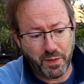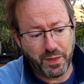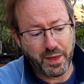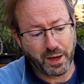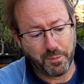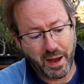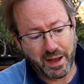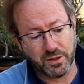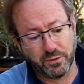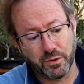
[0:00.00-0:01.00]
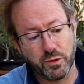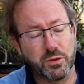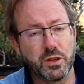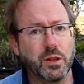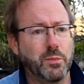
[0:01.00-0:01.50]
Thick mat of
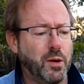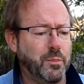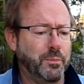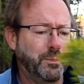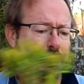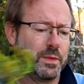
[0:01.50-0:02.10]
roots at the bottom.